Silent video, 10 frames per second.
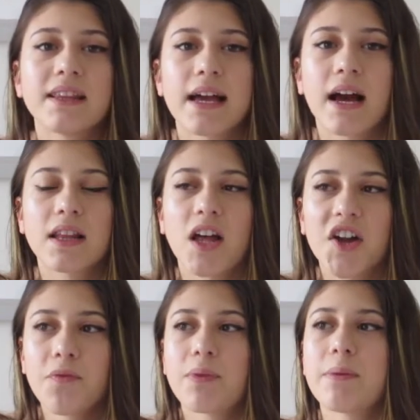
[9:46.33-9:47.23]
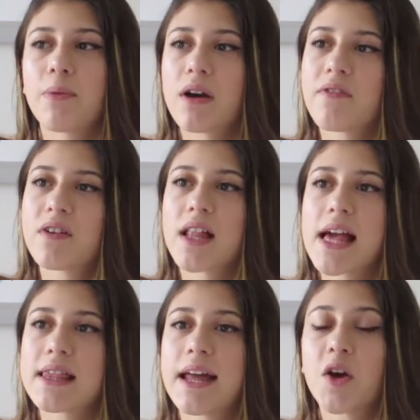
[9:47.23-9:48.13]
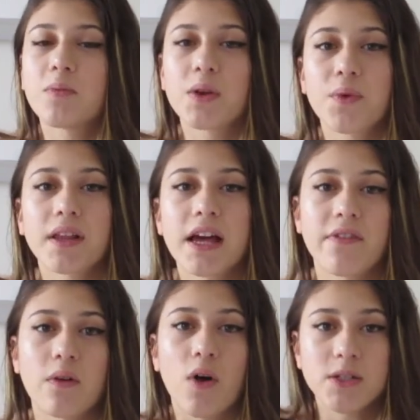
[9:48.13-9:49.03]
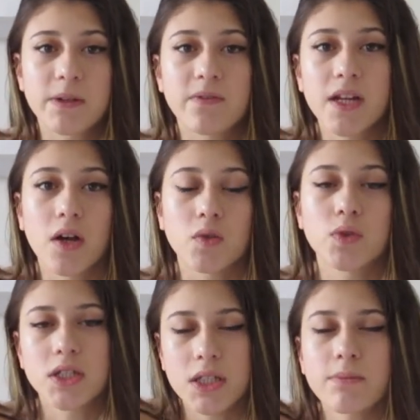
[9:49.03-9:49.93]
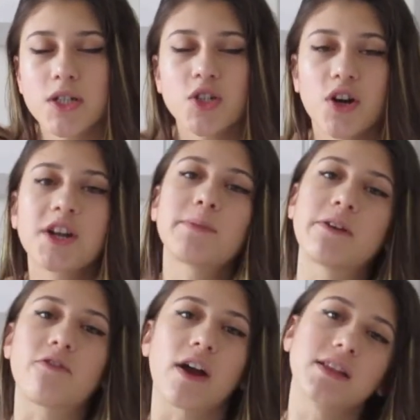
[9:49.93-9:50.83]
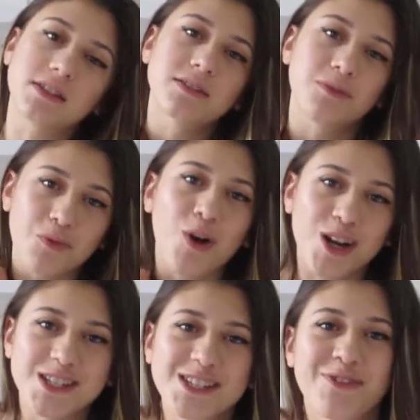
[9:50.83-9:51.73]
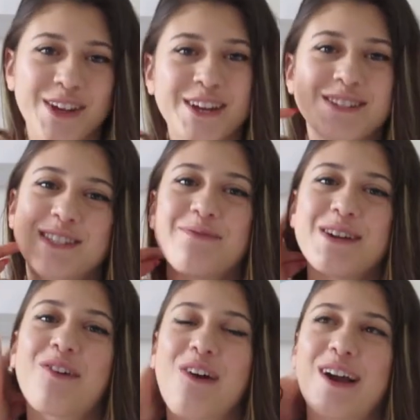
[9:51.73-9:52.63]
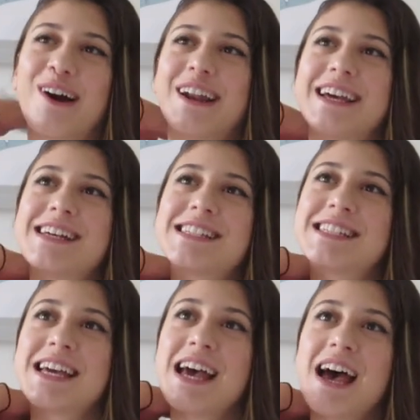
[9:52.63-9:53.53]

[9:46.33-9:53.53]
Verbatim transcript: Like a lot of people I feel like that know me in real life and watch my videos, which is the majority of my friends watch these videos to be quite honest.